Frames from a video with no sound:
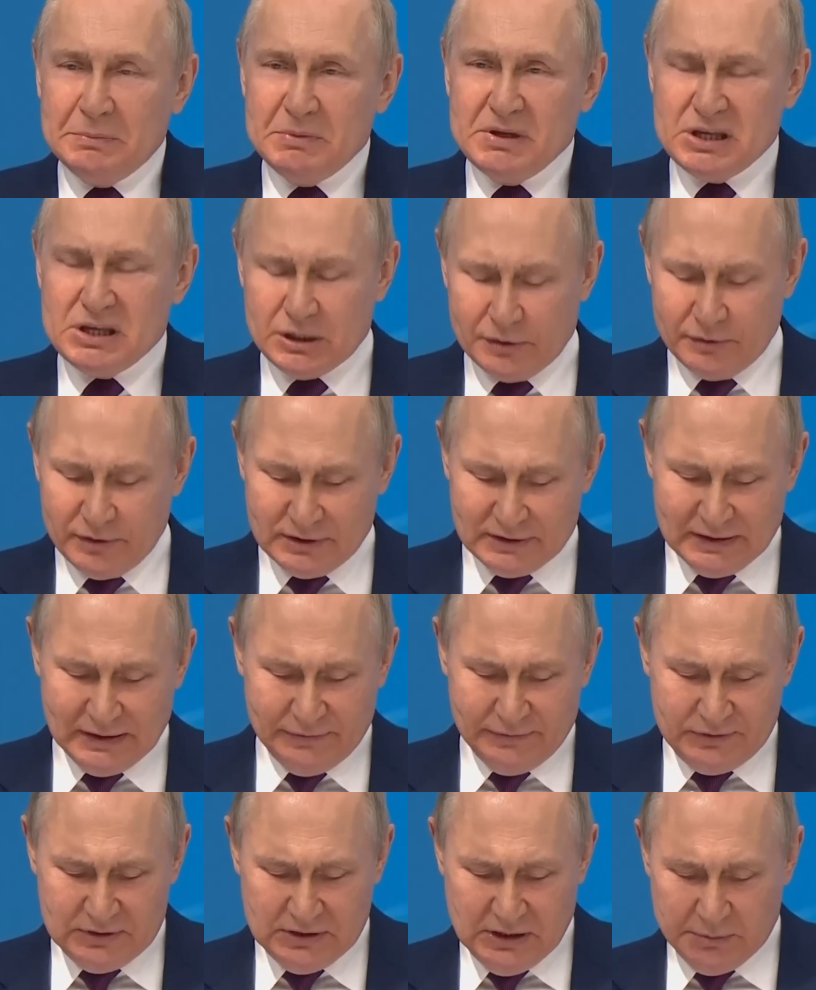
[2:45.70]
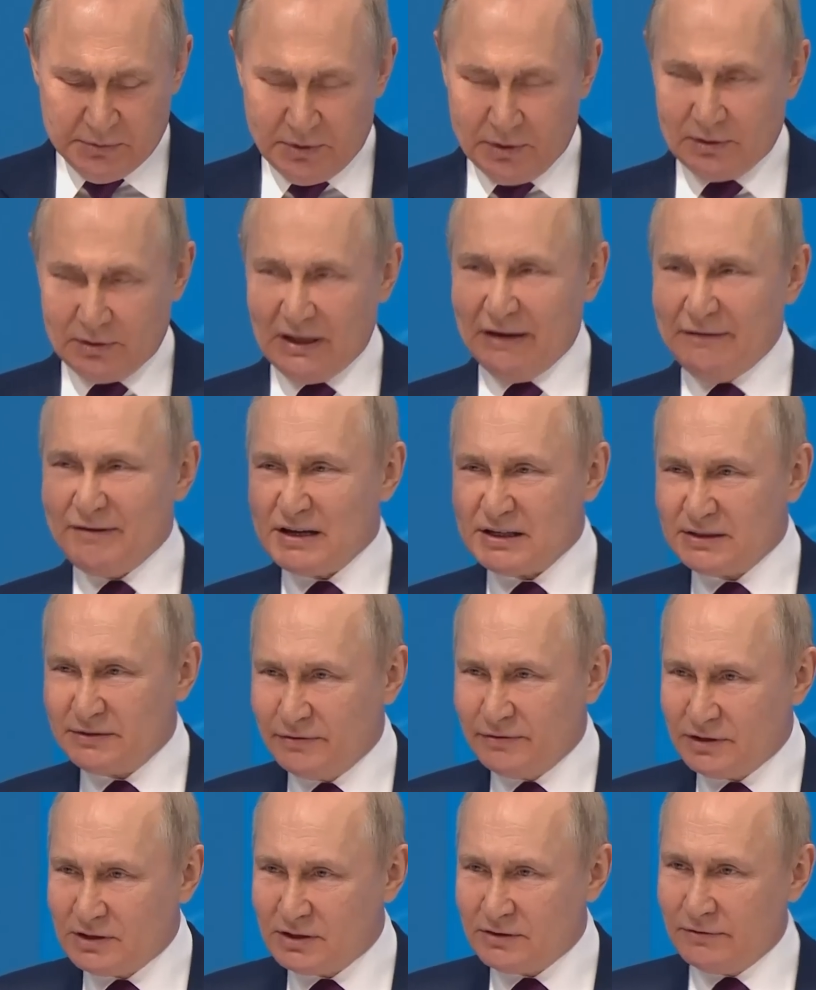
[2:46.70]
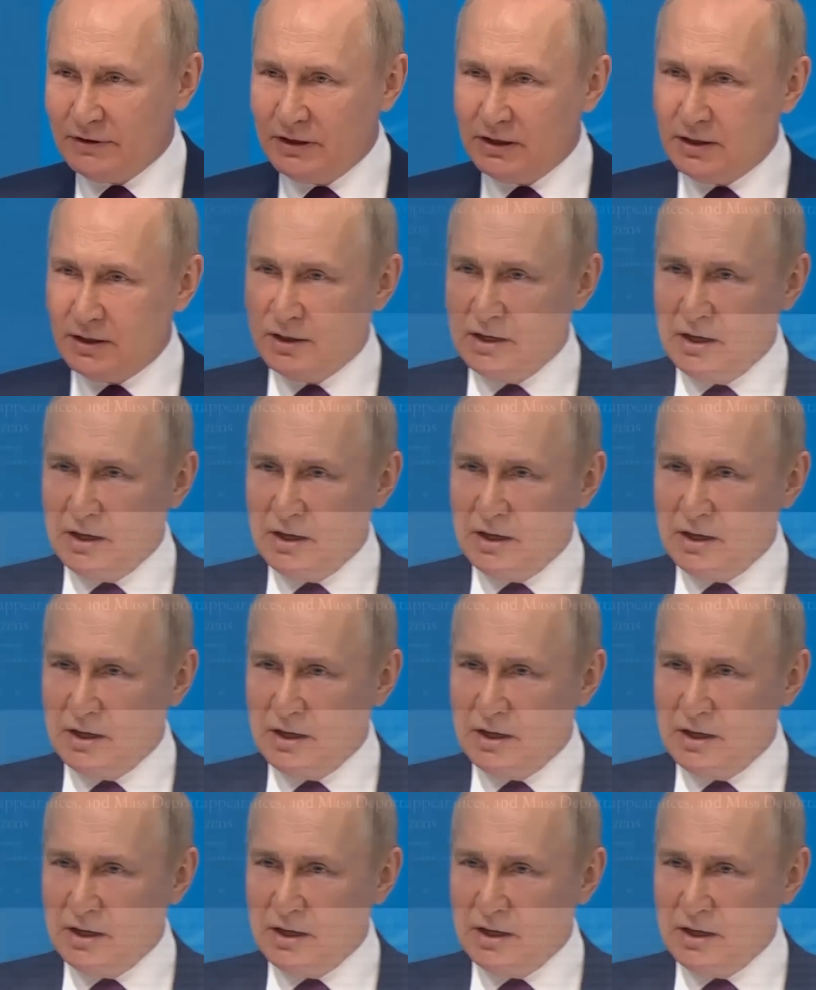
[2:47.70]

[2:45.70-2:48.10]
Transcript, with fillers: The U.S. State Department is calling on Russian President